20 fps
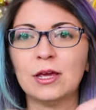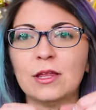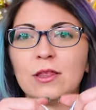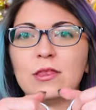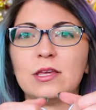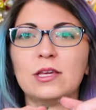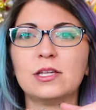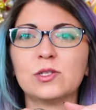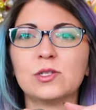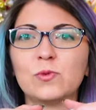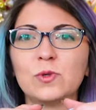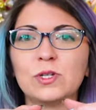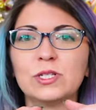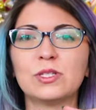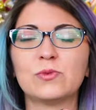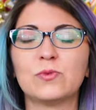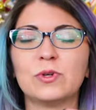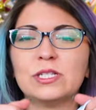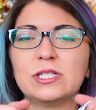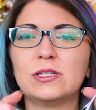These
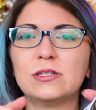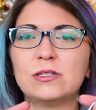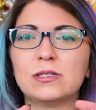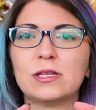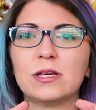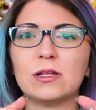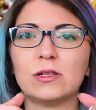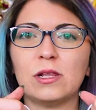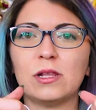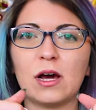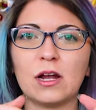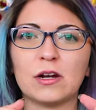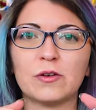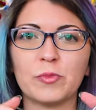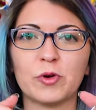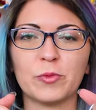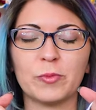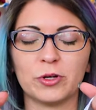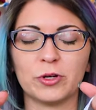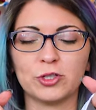ones we did see a lot of
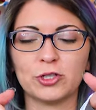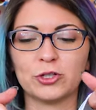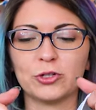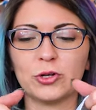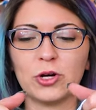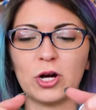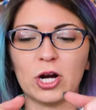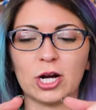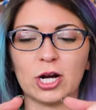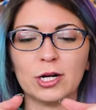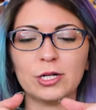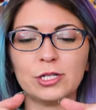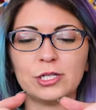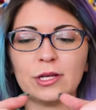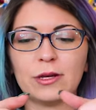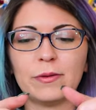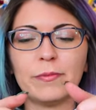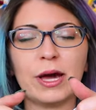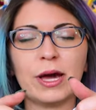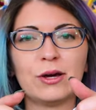promotional art
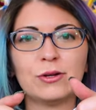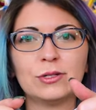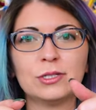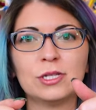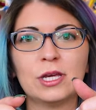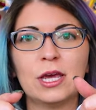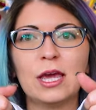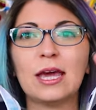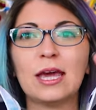about,